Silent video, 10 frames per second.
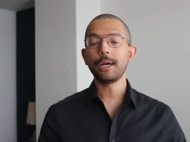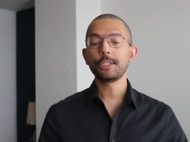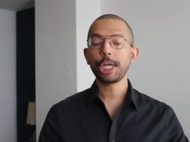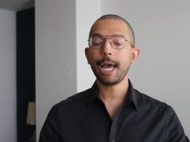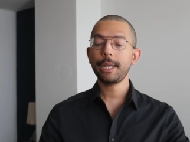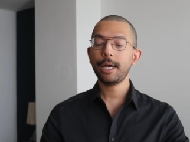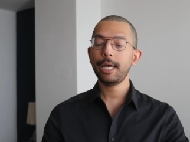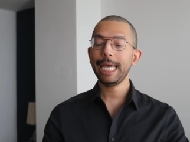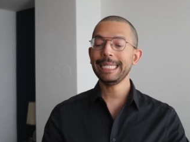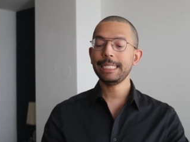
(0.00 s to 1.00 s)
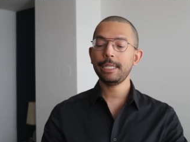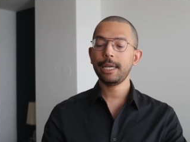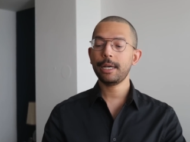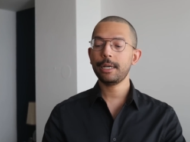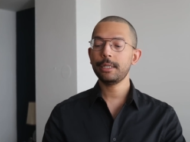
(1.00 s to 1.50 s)
China,
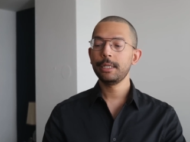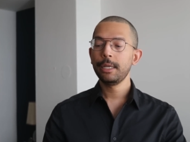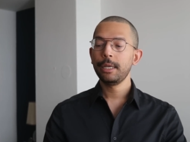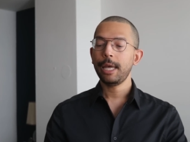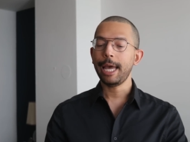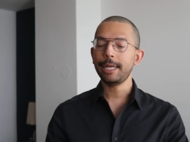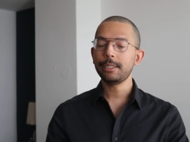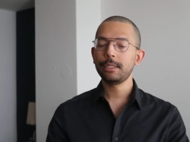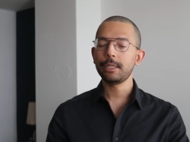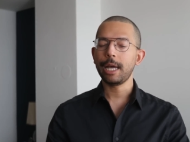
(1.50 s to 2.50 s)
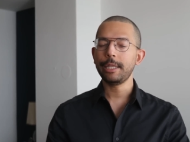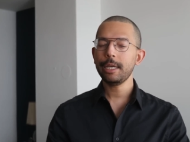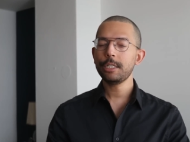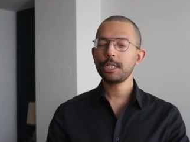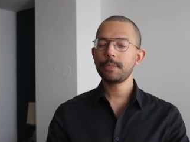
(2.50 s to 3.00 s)
India, and I
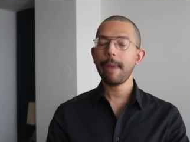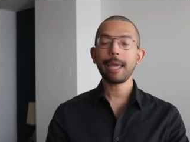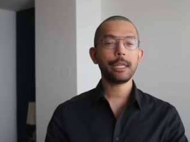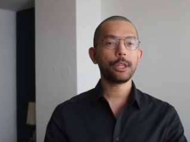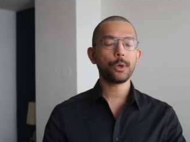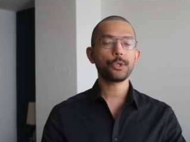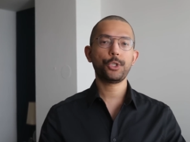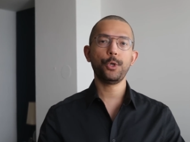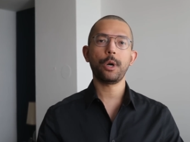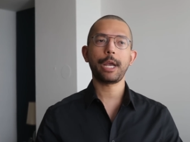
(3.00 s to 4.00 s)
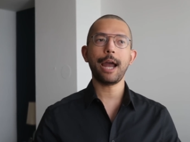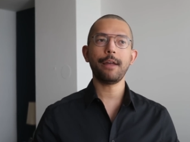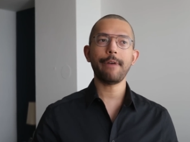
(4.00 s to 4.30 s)
think it's just mainly those two are kind